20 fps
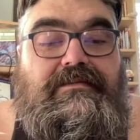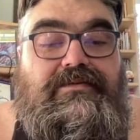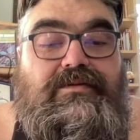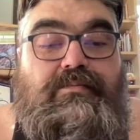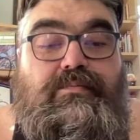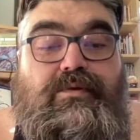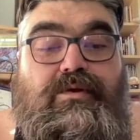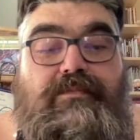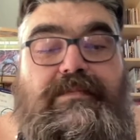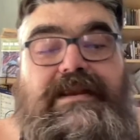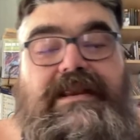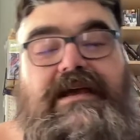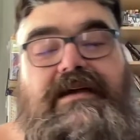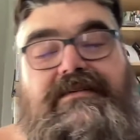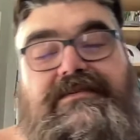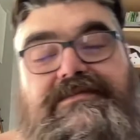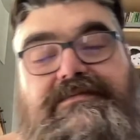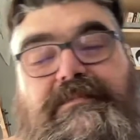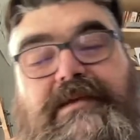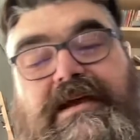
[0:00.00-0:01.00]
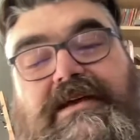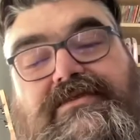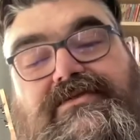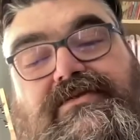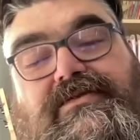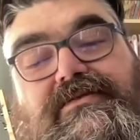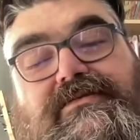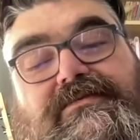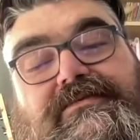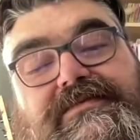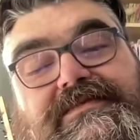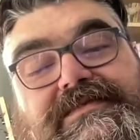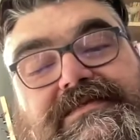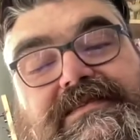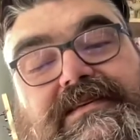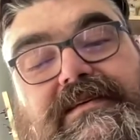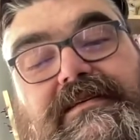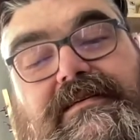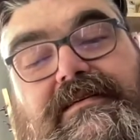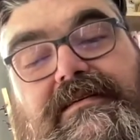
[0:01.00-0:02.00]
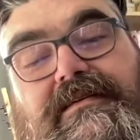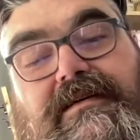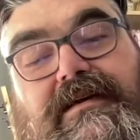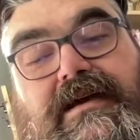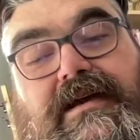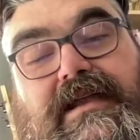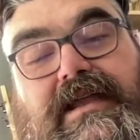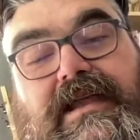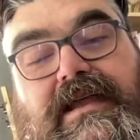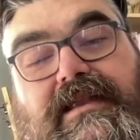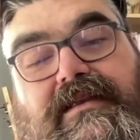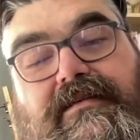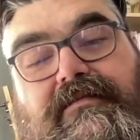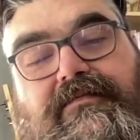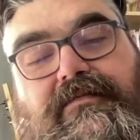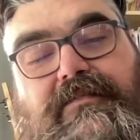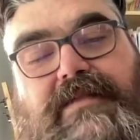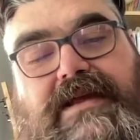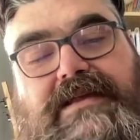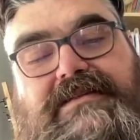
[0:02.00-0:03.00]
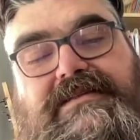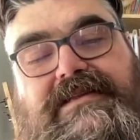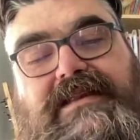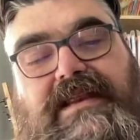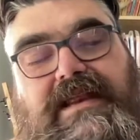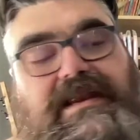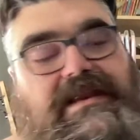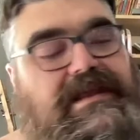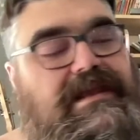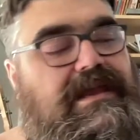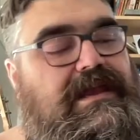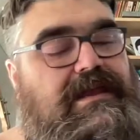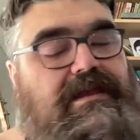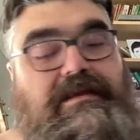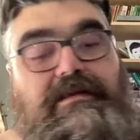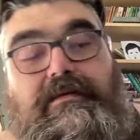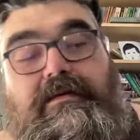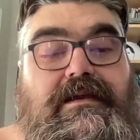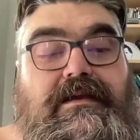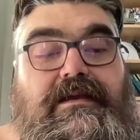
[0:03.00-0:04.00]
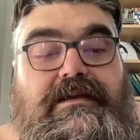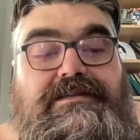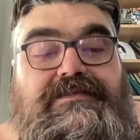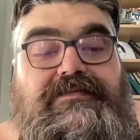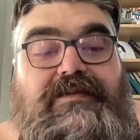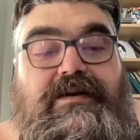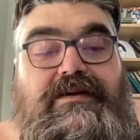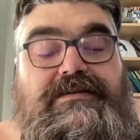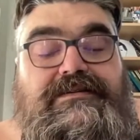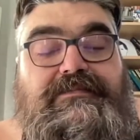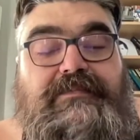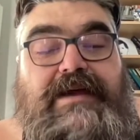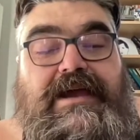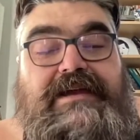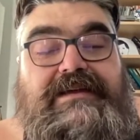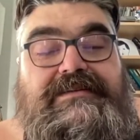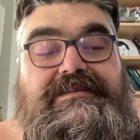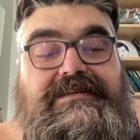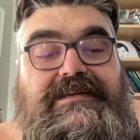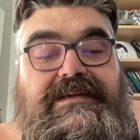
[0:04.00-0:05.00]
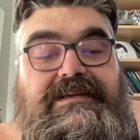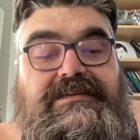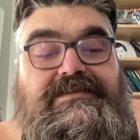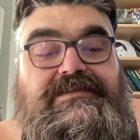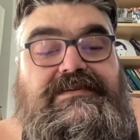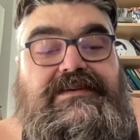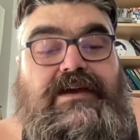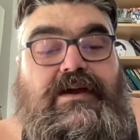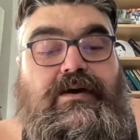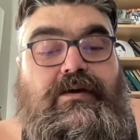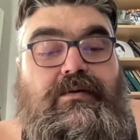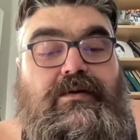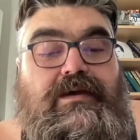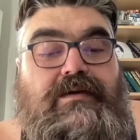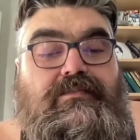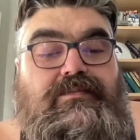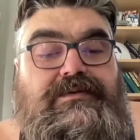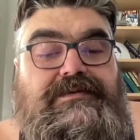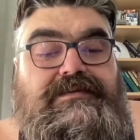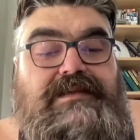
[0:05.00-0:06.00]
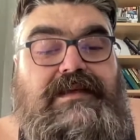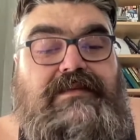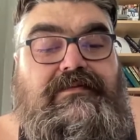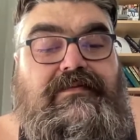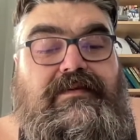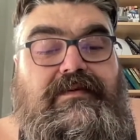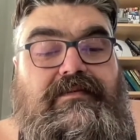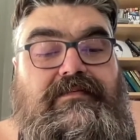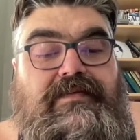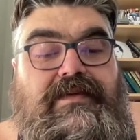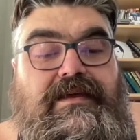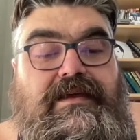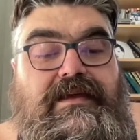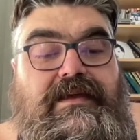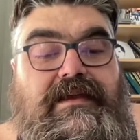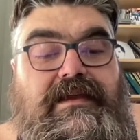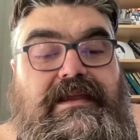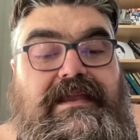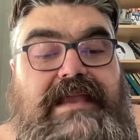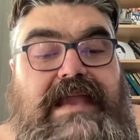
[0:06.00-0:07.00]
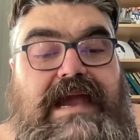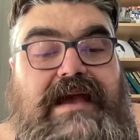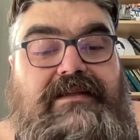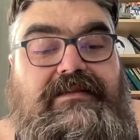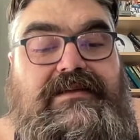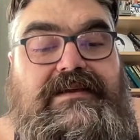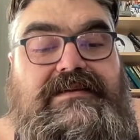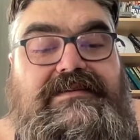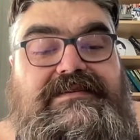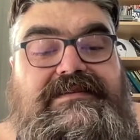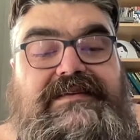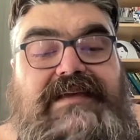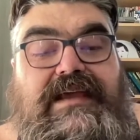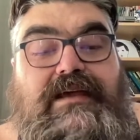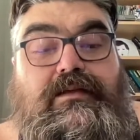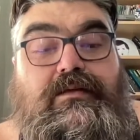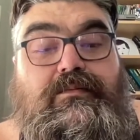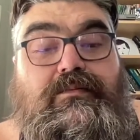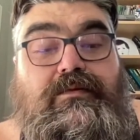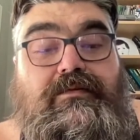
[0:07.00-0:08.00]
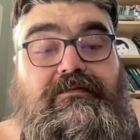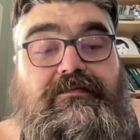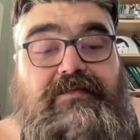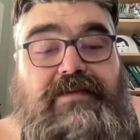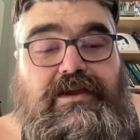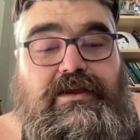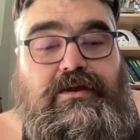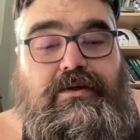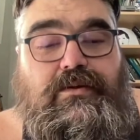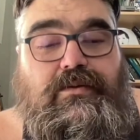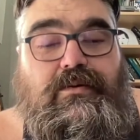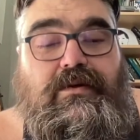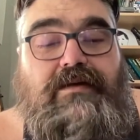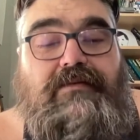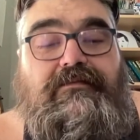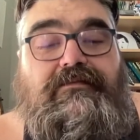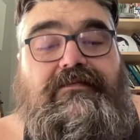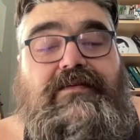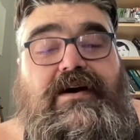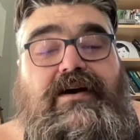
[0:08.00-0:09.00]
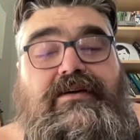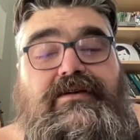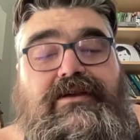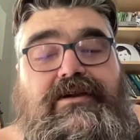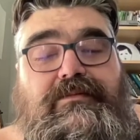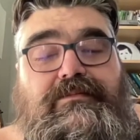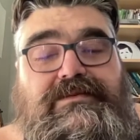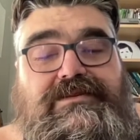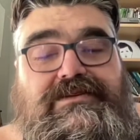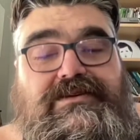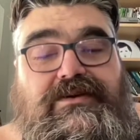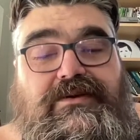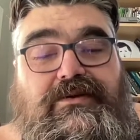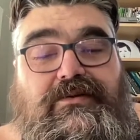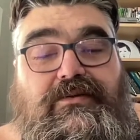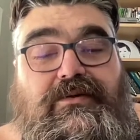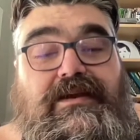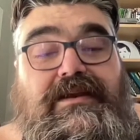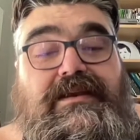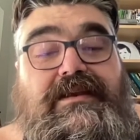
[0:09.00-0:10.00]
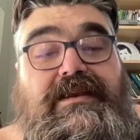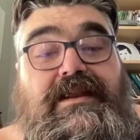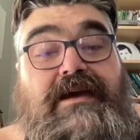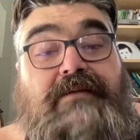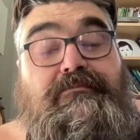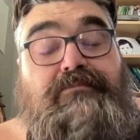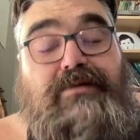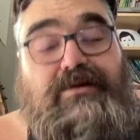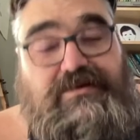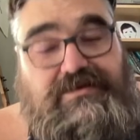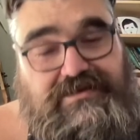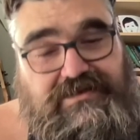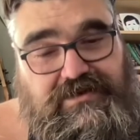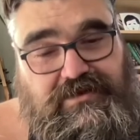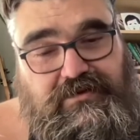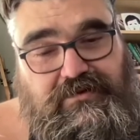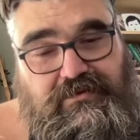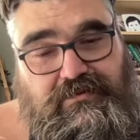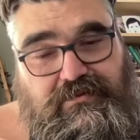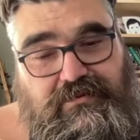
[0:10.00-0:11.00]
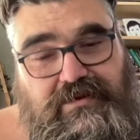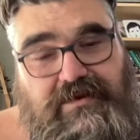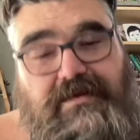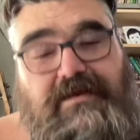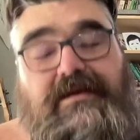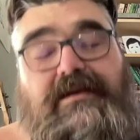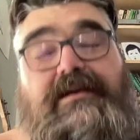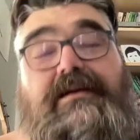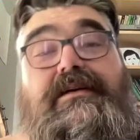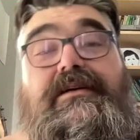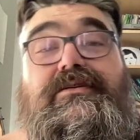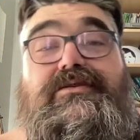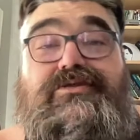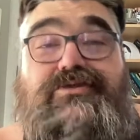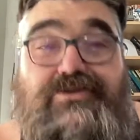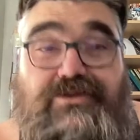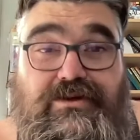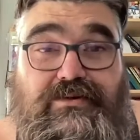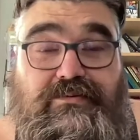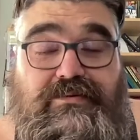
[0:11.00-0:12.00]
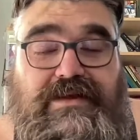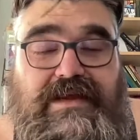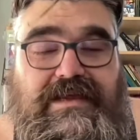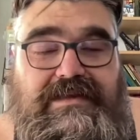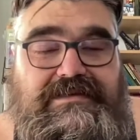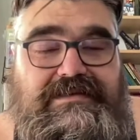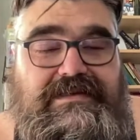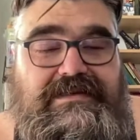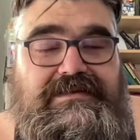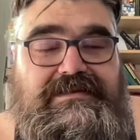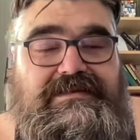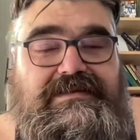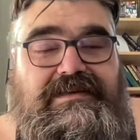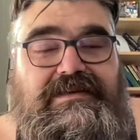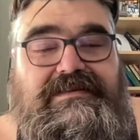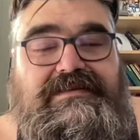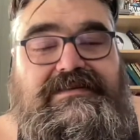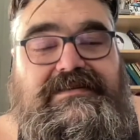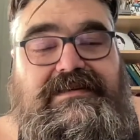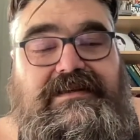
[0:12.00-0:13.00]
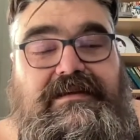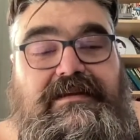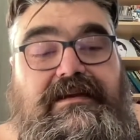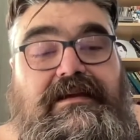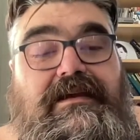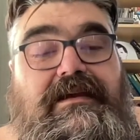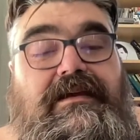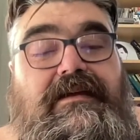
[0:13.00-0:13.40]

the Rooming House Madrigals, again, from 1988. As far as magazines go, it was in the Galley Sale Review, Volume 2, Number 2, June 1960.